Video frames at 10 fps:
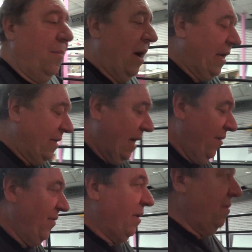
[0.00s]
my
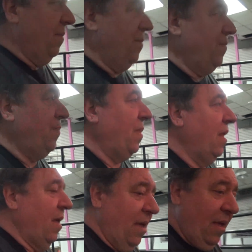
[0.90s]
David.
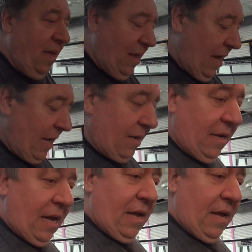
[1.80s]
And